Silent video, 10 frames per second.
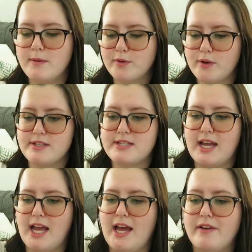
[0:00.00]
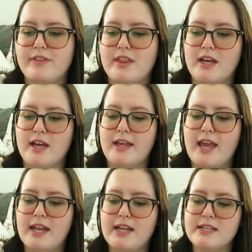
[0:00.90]
Before this I have the
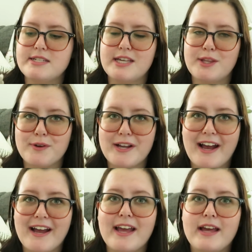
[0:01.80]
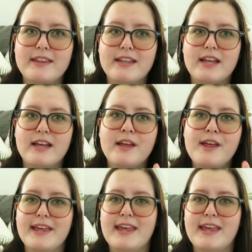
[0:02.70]
Canon T3i and the